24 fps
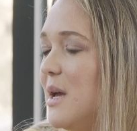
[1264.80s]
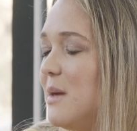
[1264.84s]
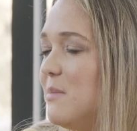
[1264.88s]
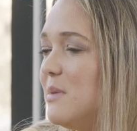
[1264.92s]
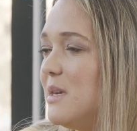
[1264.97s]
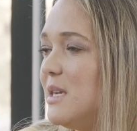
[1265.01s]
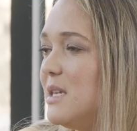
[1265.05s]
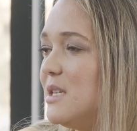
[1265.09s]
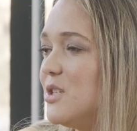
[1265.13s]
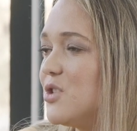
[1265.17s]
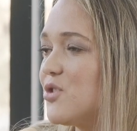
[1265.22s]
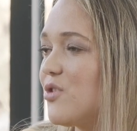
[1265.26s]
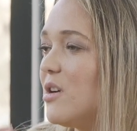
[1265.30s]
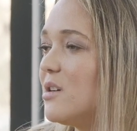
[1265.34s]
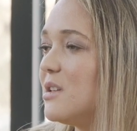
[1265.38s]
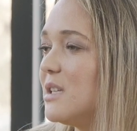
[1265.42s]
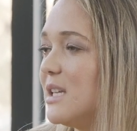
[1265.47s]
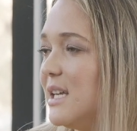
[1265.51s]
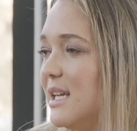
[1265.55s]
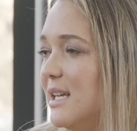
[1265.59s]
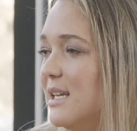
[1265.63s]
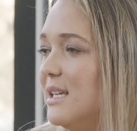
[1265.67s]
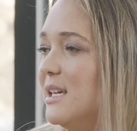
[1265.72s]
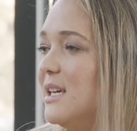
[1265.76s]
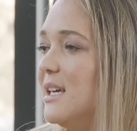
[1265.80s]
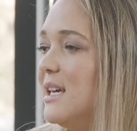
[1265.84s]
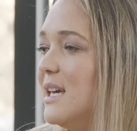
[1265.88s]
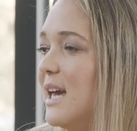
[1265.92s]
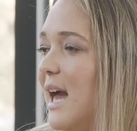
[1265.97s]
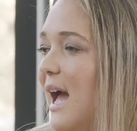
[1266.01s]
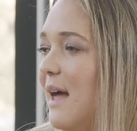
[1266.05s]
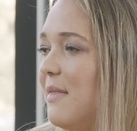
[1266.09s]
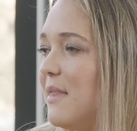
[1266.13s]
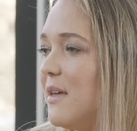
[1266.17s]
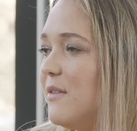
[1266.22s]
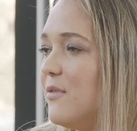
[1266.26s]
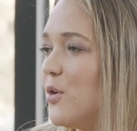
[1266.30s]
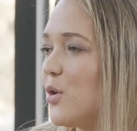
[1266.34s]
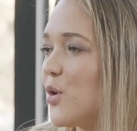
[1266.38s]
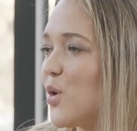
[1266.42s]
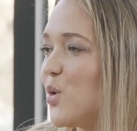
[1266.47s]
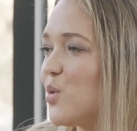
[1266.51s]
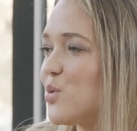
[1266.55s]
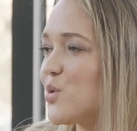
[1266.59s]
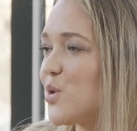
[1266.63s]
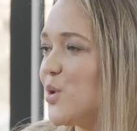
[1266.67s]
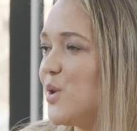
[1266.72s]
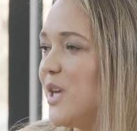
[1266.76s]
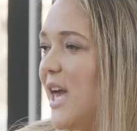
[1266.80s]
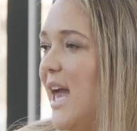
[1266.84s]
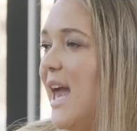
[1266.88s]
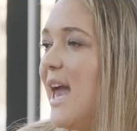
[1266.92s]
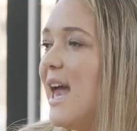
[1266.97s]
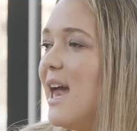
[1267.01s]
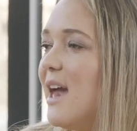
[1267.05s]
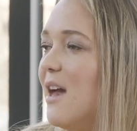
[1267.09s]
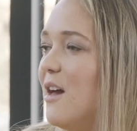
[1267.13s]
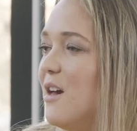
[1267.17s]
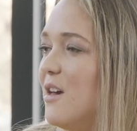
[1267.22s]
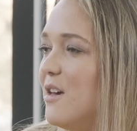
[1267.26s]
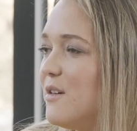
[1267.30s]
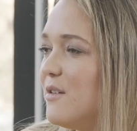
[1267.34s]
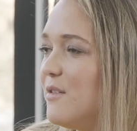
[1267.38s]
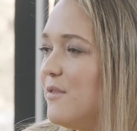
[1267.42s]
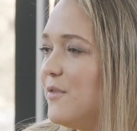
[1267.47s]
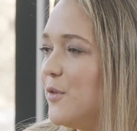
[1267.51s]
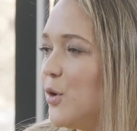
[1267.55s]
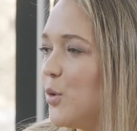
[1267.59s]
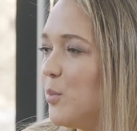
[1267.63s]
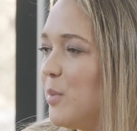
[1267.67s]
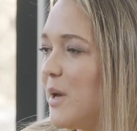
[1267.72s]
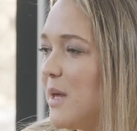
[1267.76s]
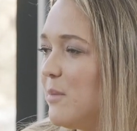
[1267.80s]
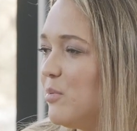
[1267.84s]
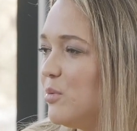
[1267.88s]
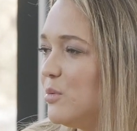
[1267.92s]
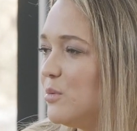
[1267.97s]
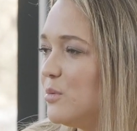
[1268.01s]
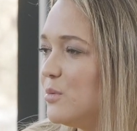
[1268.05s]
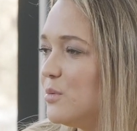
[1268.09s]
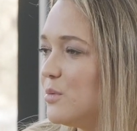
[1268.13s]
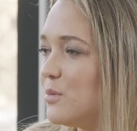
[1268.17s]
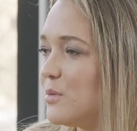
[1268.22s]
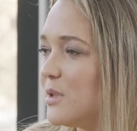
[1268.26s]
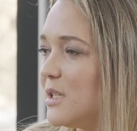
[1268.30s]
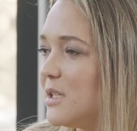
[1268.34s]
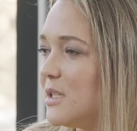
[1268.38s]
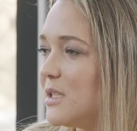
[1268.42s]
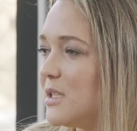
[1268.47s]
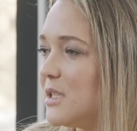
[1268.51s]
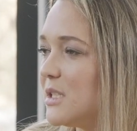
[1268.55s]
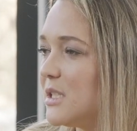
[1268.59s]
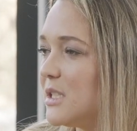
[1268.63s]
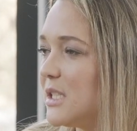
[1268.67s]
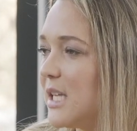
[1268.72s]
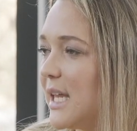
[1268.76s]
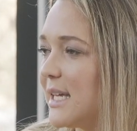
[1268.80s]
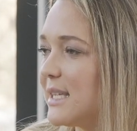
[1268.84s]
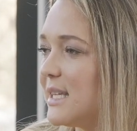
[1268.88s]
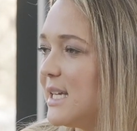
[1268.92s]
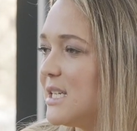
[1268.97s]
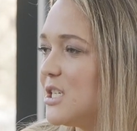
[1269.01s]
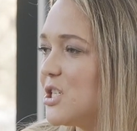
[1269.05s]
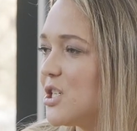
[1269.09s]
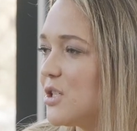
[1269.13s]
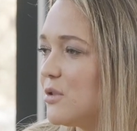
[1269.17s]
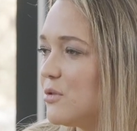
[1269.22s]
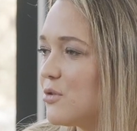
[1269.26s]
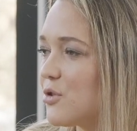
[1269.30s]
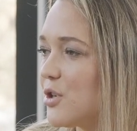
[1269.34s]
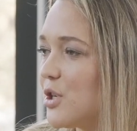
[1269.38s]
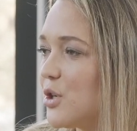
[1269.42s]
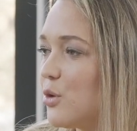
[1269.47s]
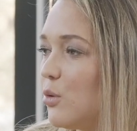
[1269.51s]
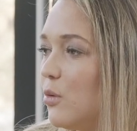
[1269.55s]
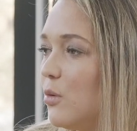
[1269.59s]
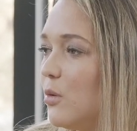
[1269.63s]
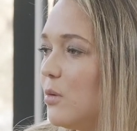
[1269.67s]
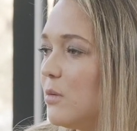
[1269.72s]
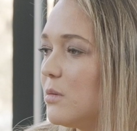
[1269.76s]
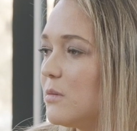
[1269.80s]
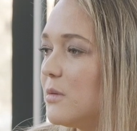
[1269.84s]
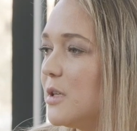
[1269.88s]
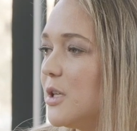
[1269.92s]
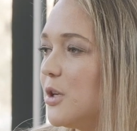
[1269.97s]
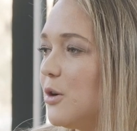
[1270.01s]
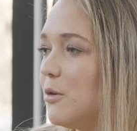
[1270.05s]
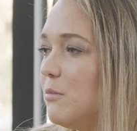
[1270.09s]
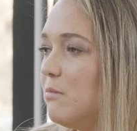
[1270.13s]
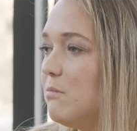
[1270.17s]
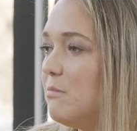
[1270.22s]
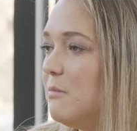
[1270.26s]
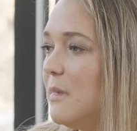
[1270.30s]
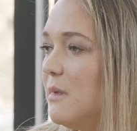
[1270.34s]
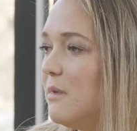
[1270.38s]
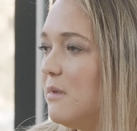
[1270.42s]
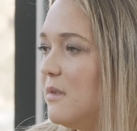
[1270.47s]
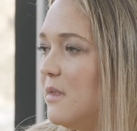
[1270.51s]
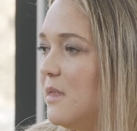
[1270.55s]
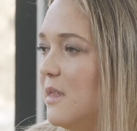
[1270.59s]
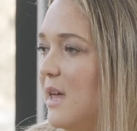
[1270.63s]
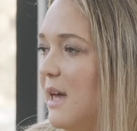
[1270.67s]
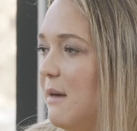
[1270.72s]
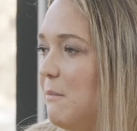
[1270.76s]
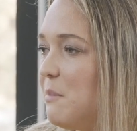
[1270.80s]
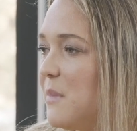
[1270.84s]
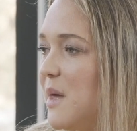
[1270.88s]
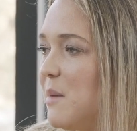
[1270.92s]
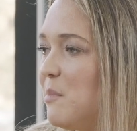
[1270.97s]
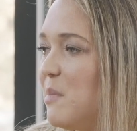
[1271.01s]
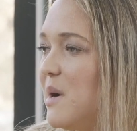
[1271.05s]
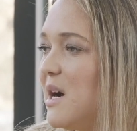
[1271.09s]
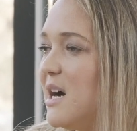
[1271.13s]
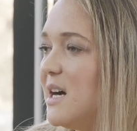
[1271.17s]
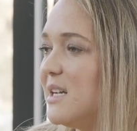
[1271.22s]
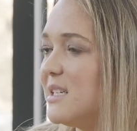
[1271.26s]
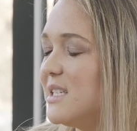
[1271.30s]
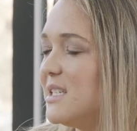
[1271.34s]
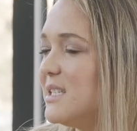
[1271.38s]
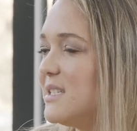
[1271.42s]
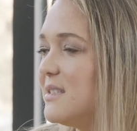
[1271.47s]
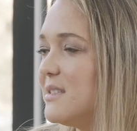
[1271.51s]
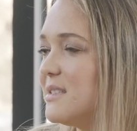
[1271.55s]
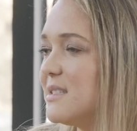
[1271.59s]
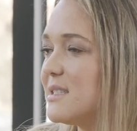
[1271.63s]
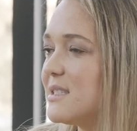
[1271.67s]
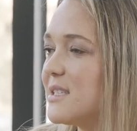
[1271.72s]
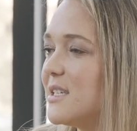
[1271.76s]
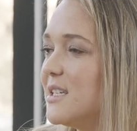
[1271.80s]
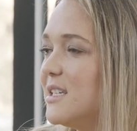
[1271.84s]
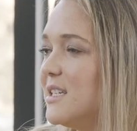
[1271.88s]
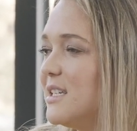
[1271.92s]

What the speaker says: be struggling and they've got to also care for people like their children or, you know, their partners?